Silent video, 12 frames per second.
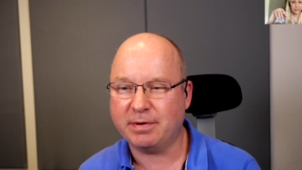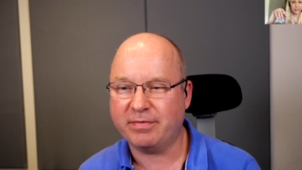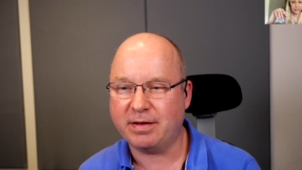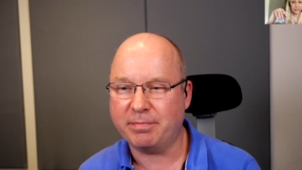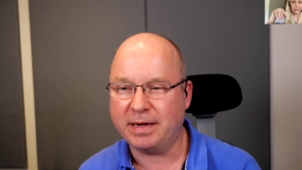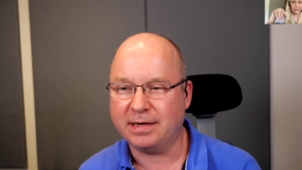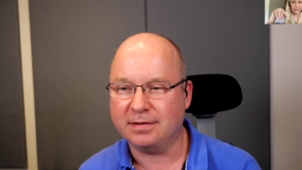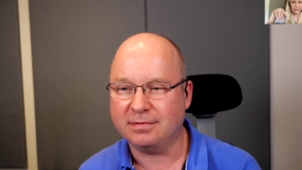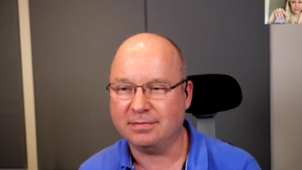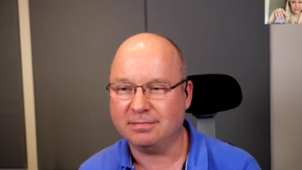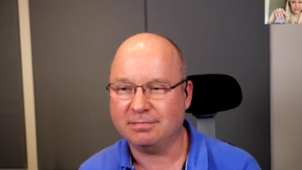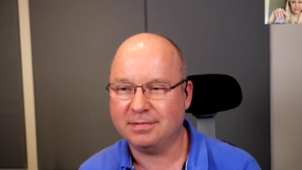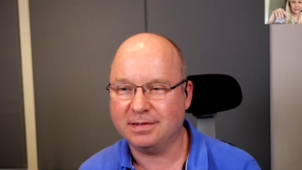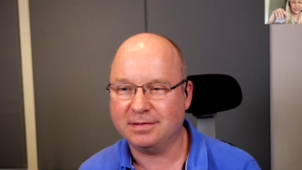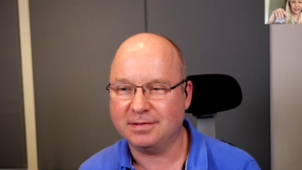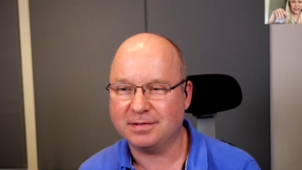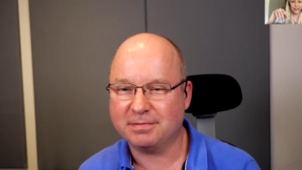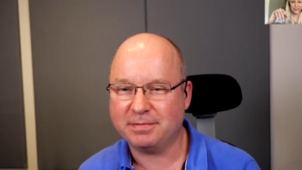above their bed. And,
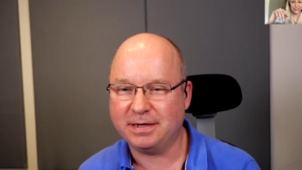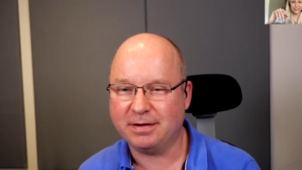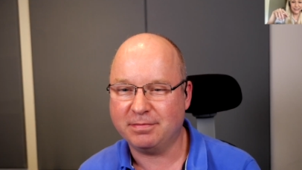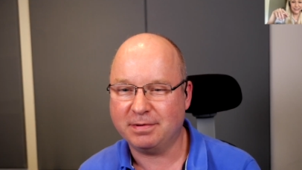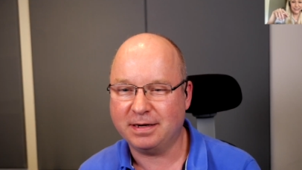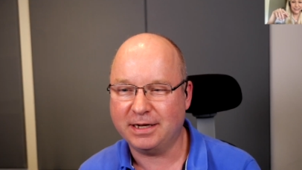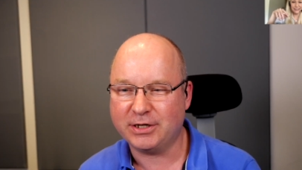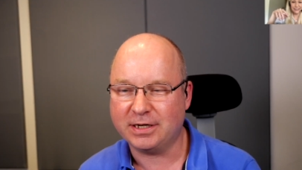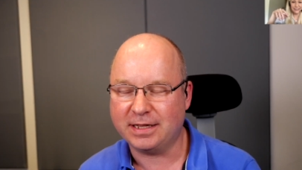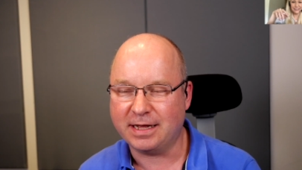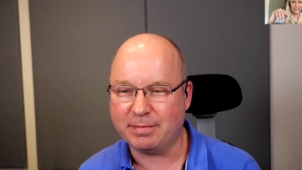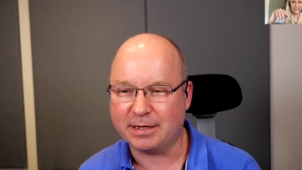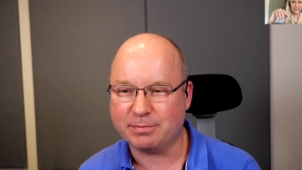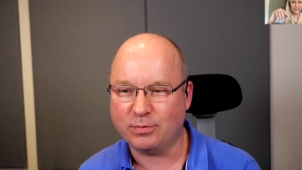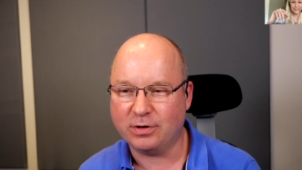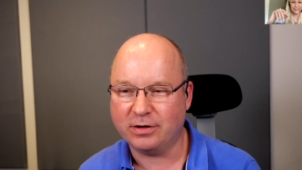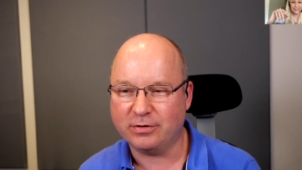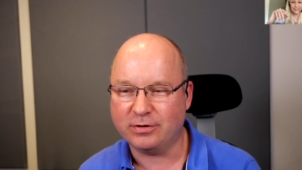and you know, allegedly that makes
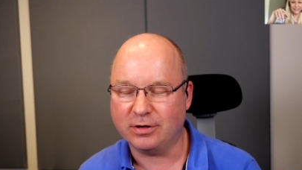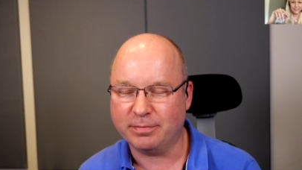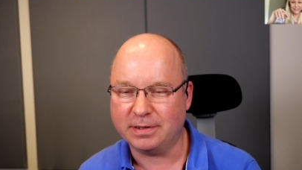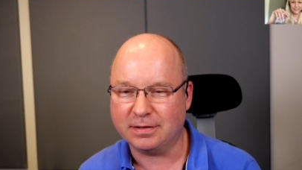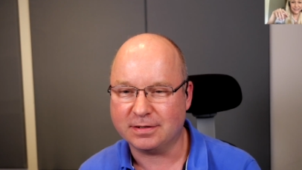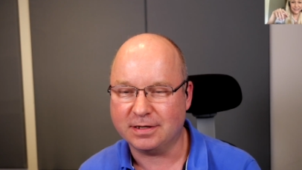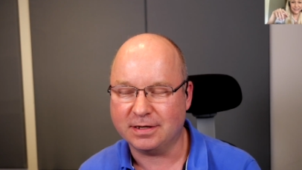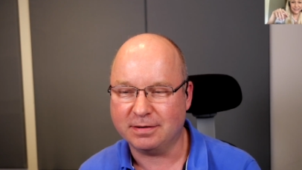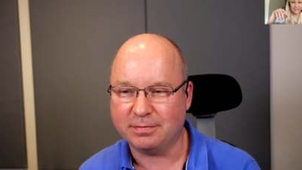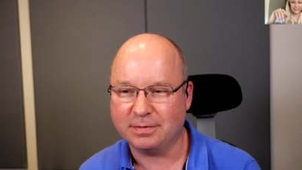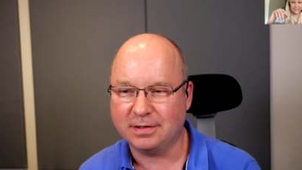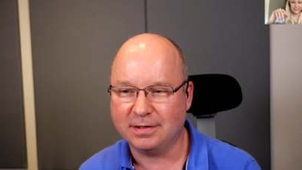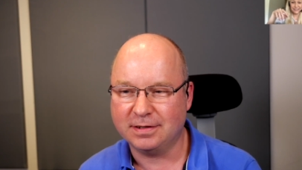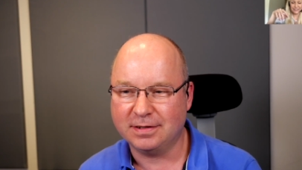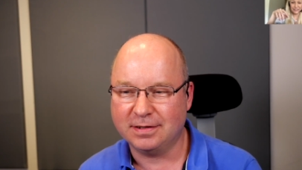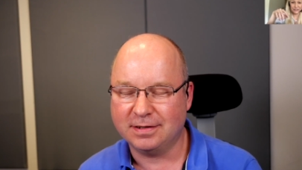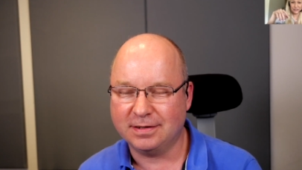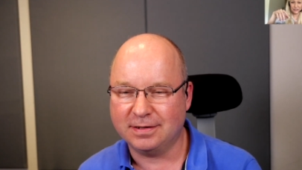more one hundred dollar bills turn up.
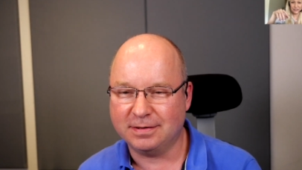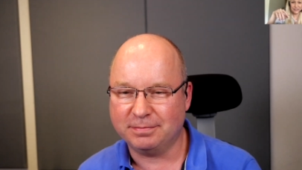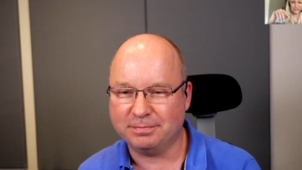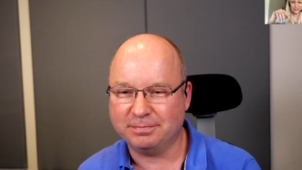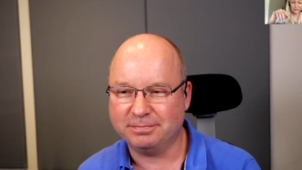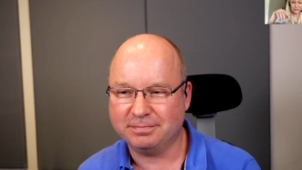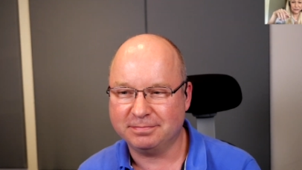Oh, geez.